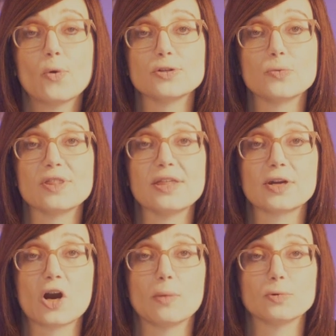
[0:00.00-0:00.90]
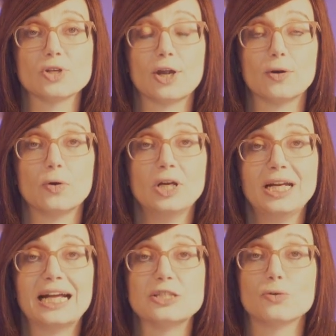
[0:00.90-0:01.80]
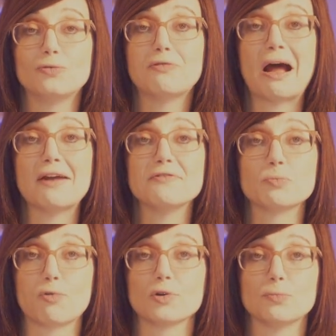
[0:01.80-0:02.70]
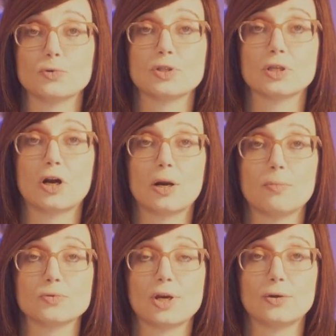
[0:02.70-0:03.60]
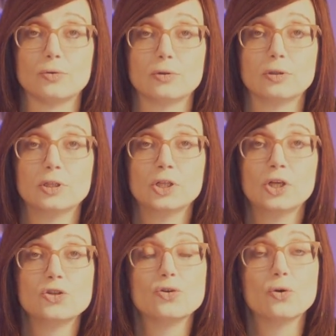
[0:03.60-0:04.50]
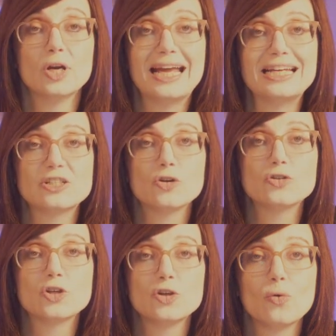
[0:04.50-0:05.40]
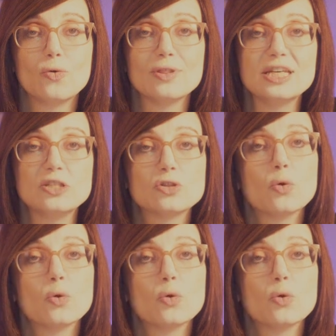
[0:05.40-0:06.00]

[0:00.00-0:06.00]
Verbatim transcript: four is within the carpal tunnel, and zone five is proximal to the carpal tunnel. So it's good to know these